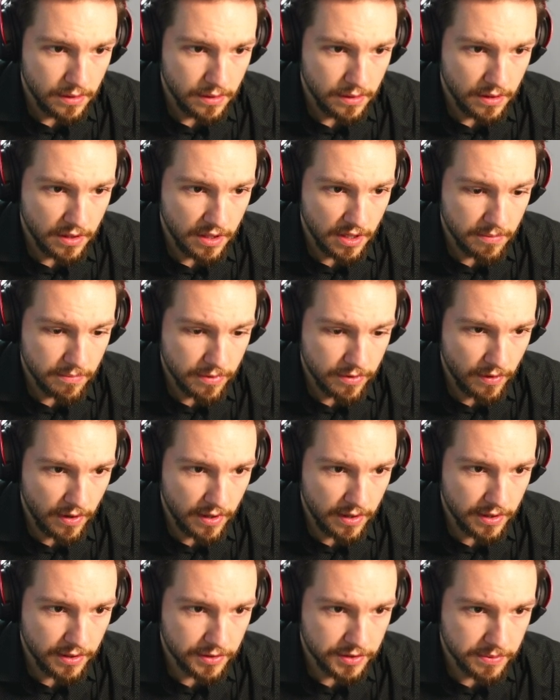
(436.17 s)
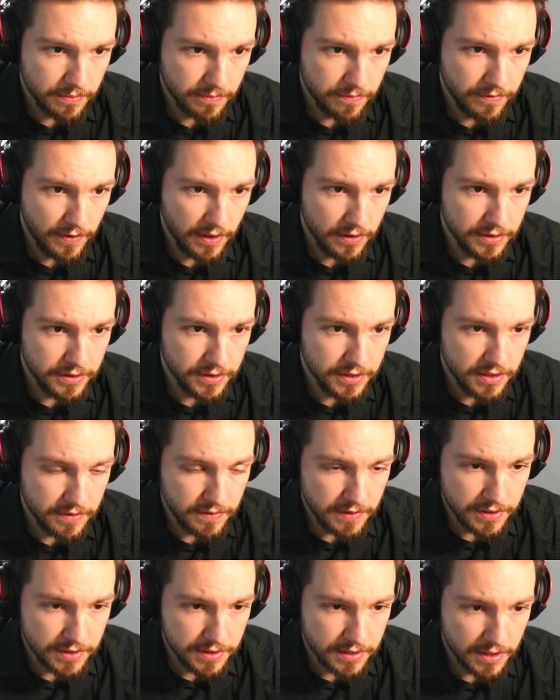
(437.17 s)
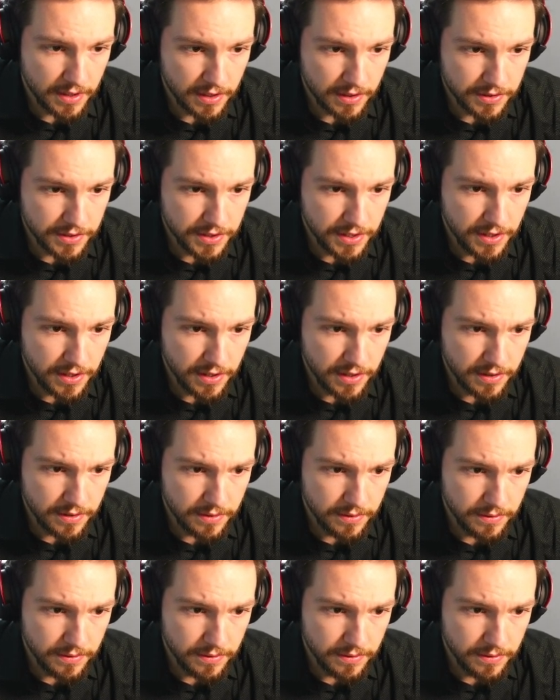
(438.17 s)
And I'm threatening some fairly devious things here.